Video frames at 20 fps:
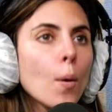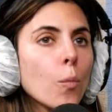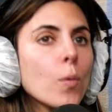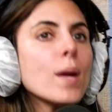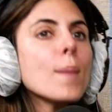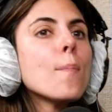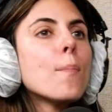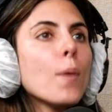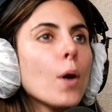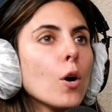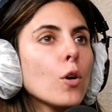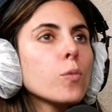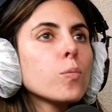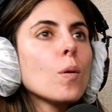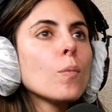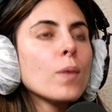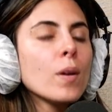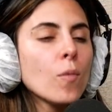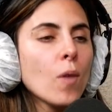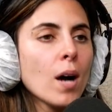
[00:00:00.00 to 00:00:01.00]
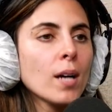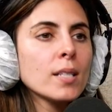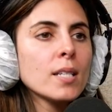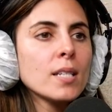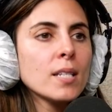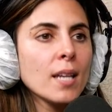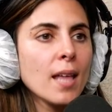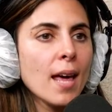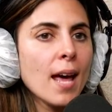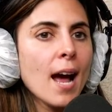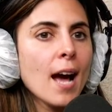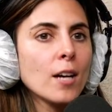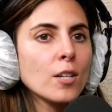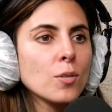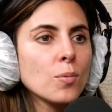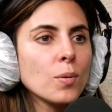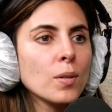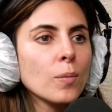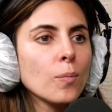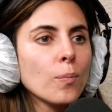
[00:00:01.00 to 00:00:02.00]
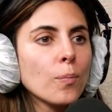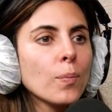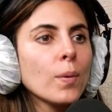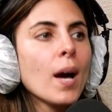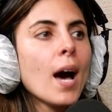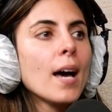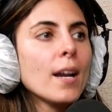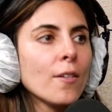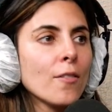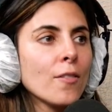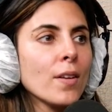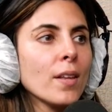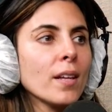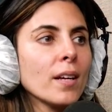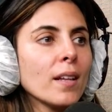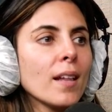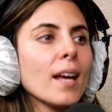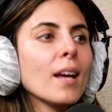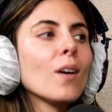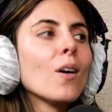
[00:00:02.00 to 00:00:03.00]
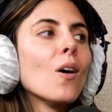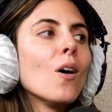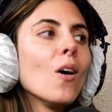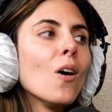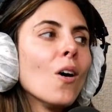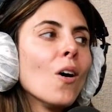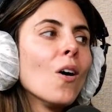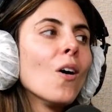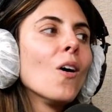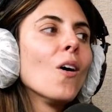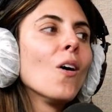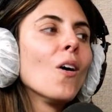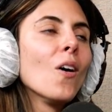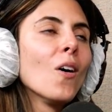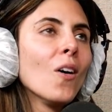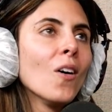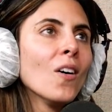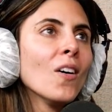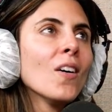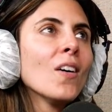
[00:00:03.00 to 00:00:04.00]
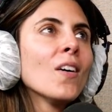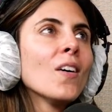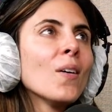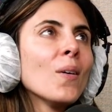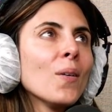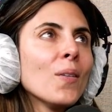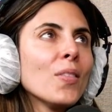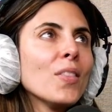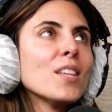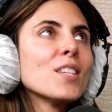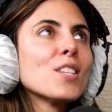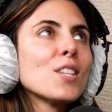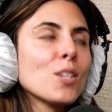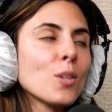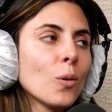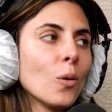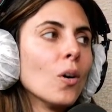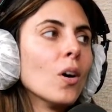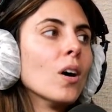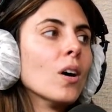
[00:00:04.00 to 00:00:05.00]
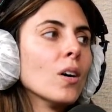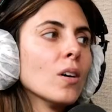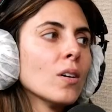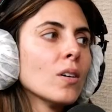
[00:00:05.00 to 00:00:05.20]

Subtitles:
But we both, when we walked into that house, got a feeling like, oh, this is cool.